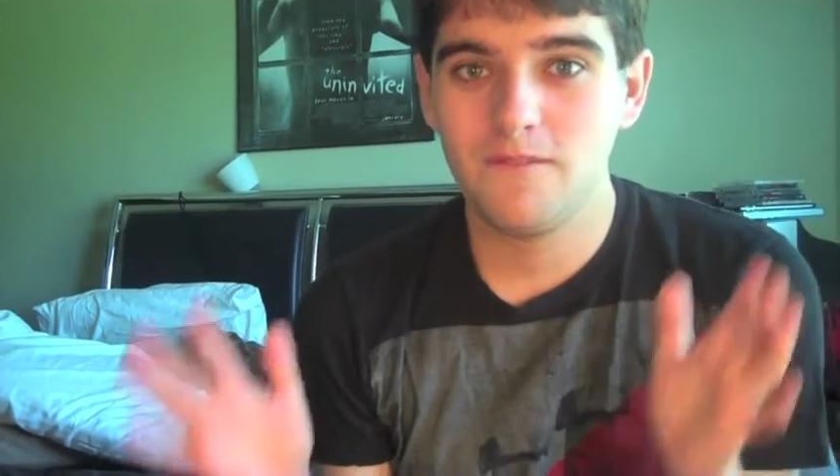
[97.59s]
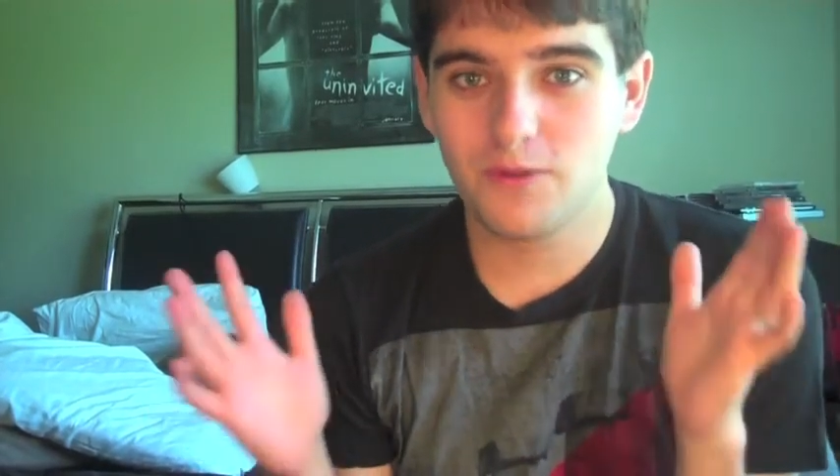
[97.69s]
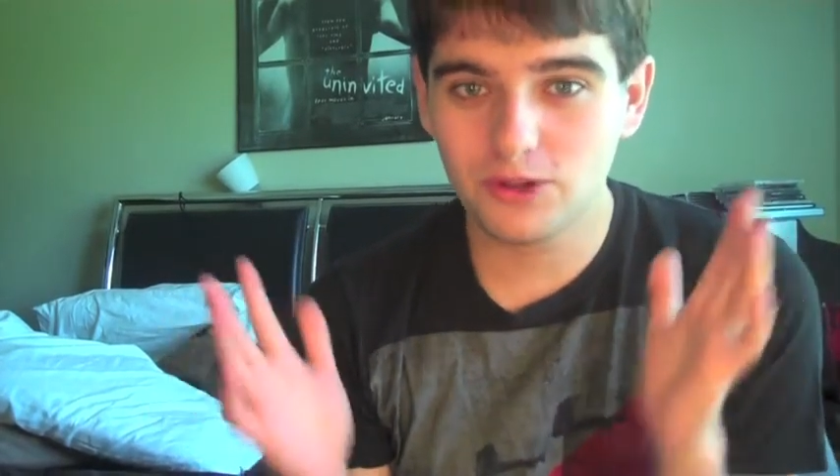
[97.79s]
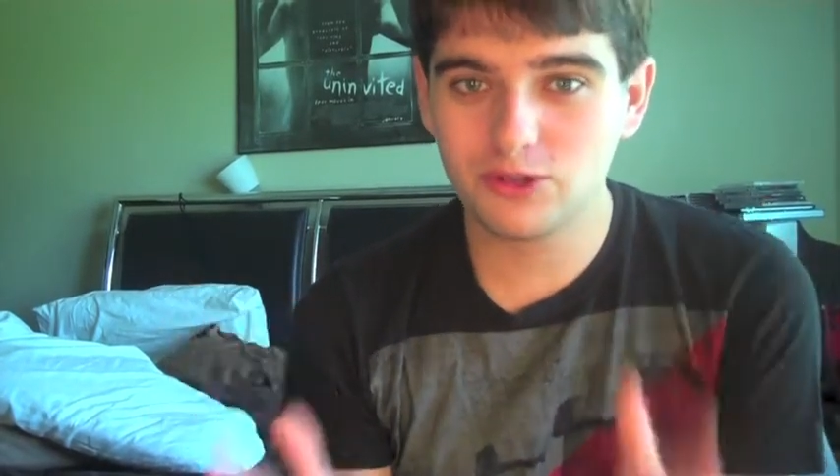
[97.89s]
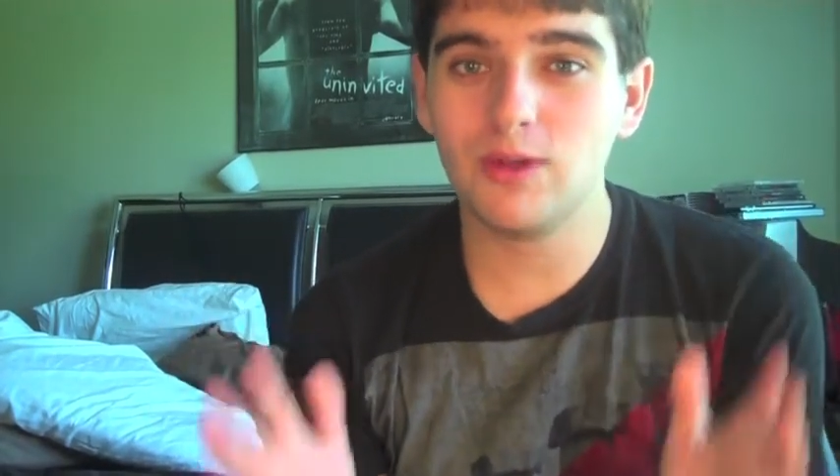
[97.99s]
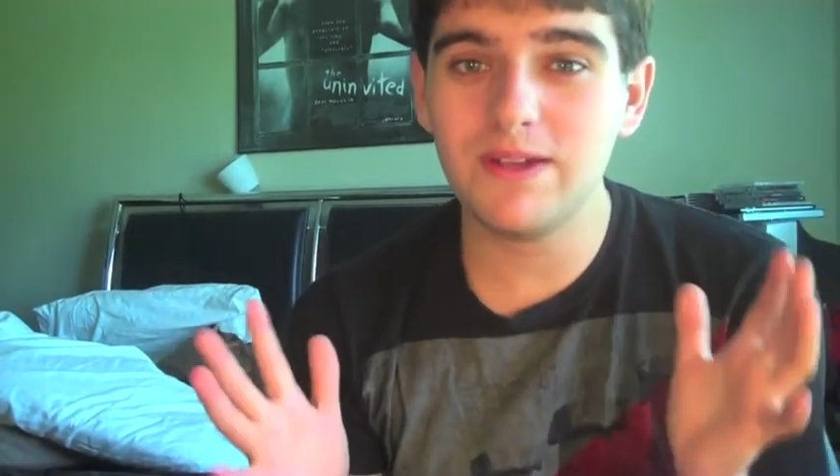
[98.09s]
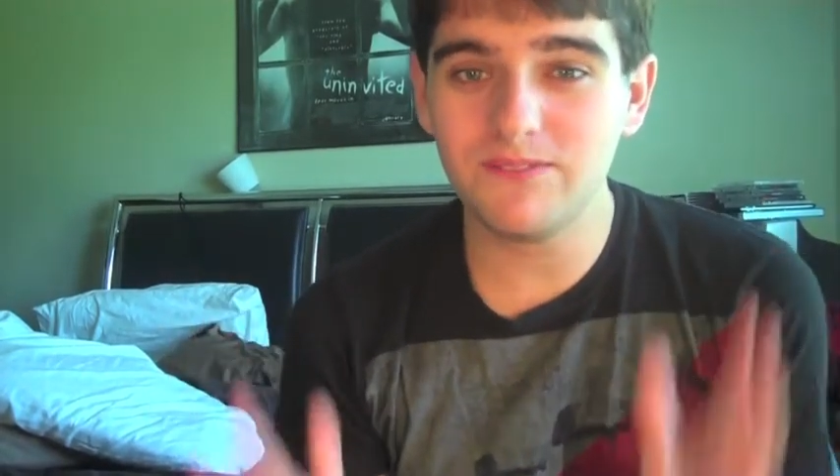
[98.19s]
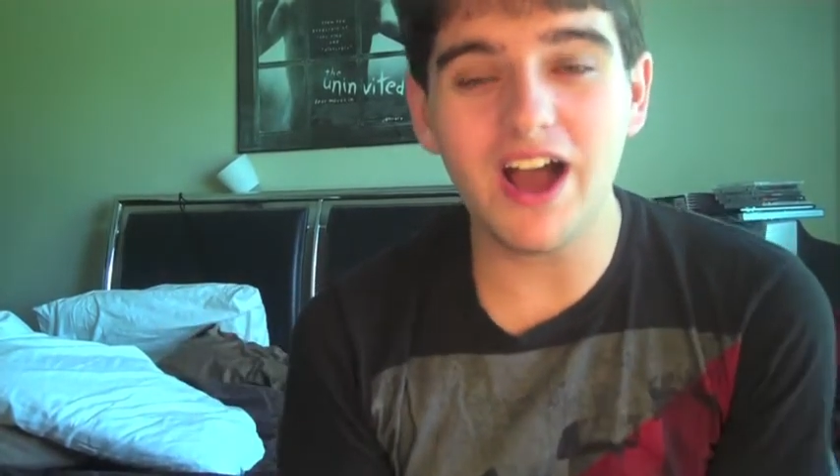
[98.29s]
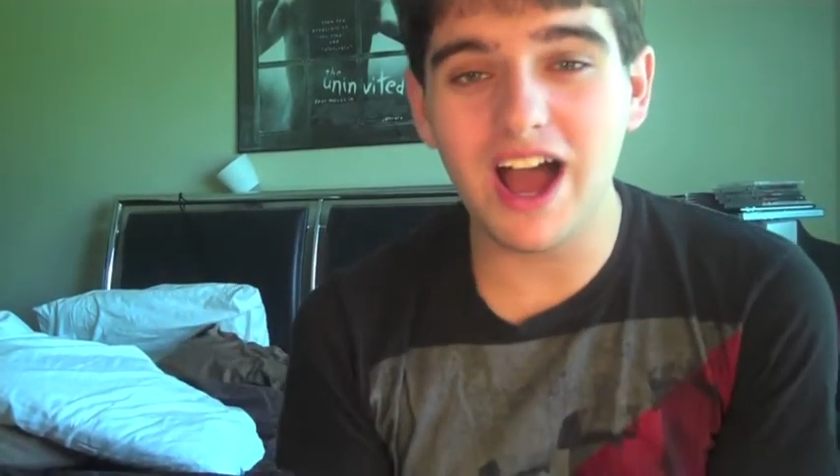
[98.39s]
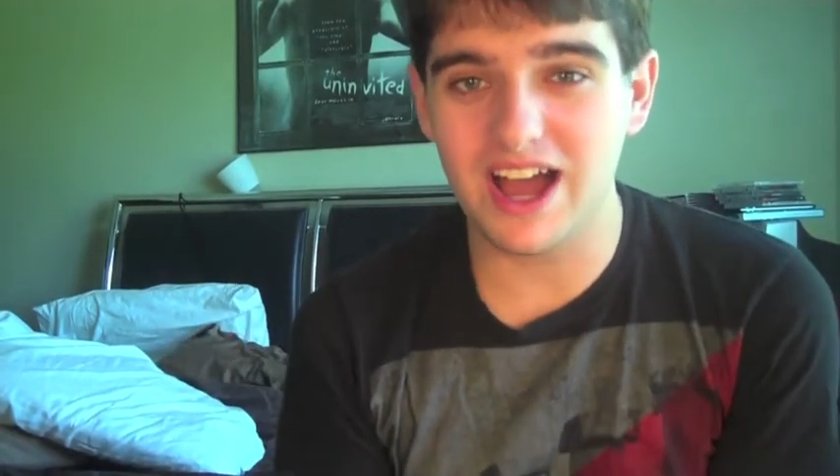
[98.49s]
for Scream
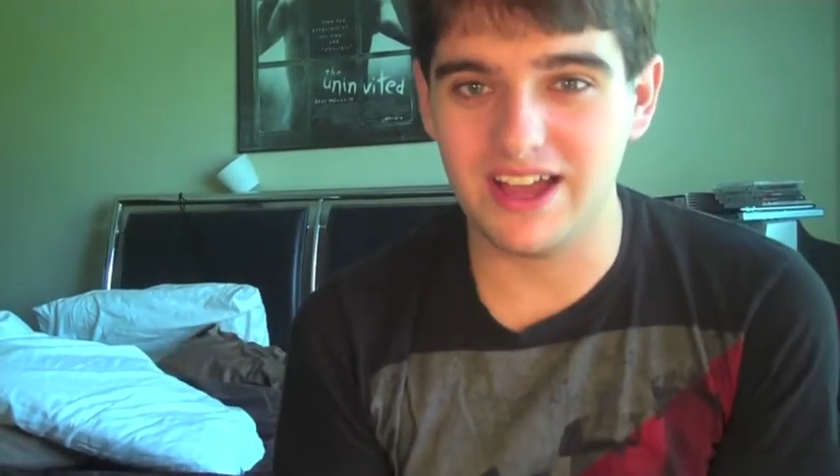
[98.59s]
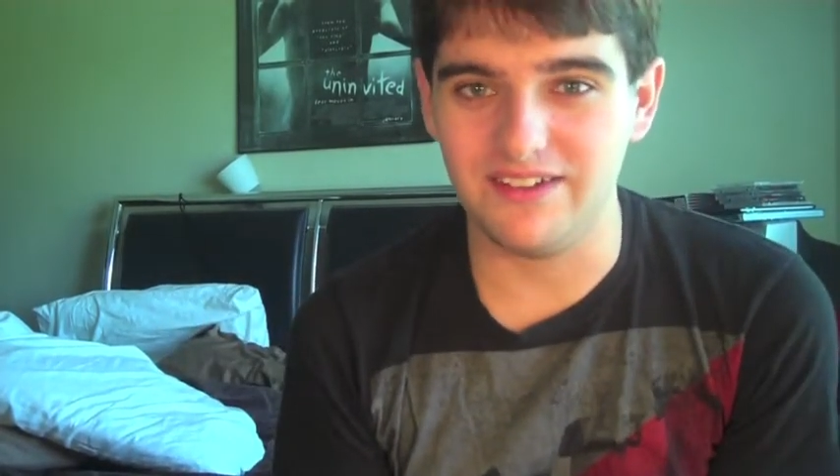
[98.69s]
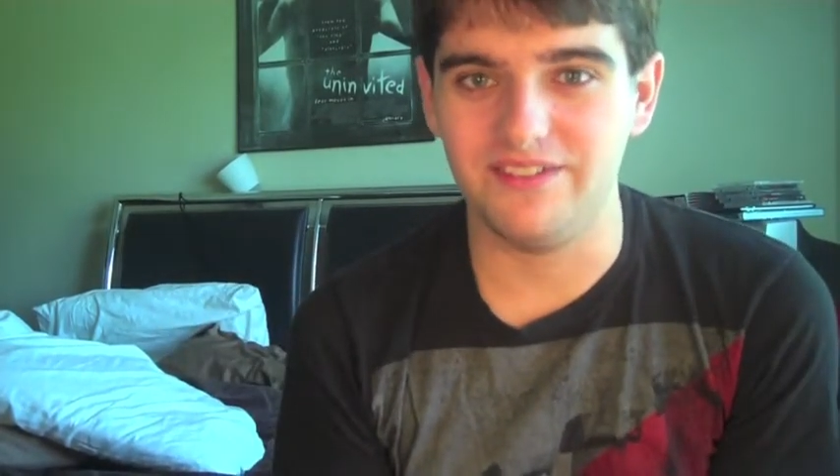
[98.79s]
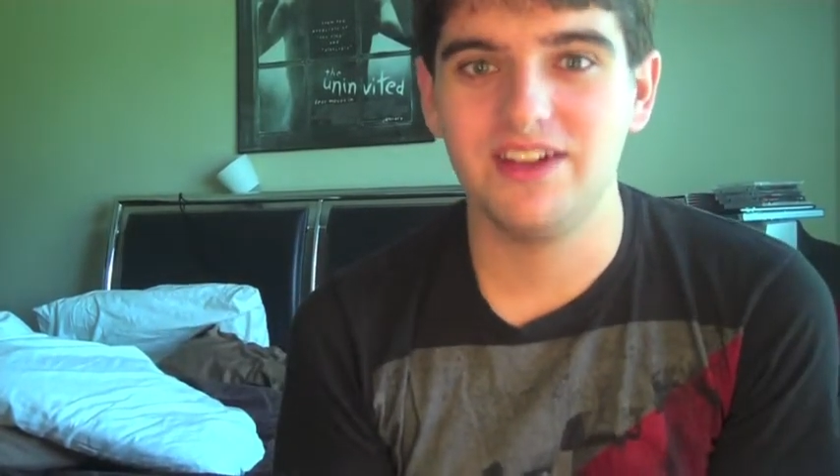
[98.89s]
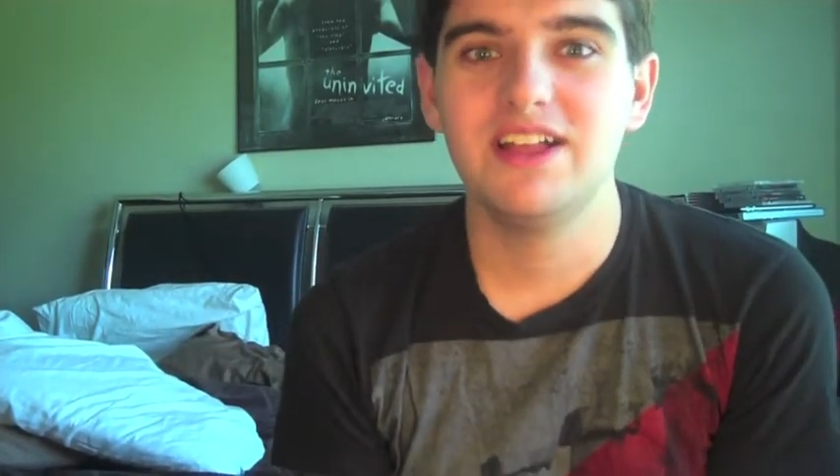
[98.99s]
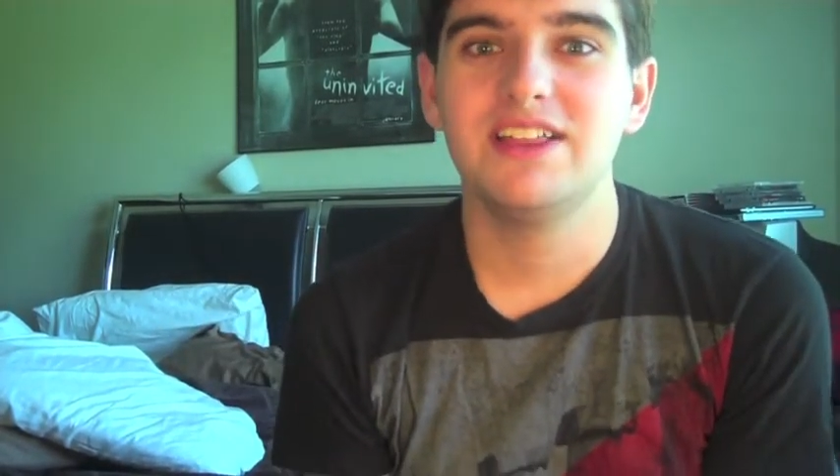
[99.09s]
5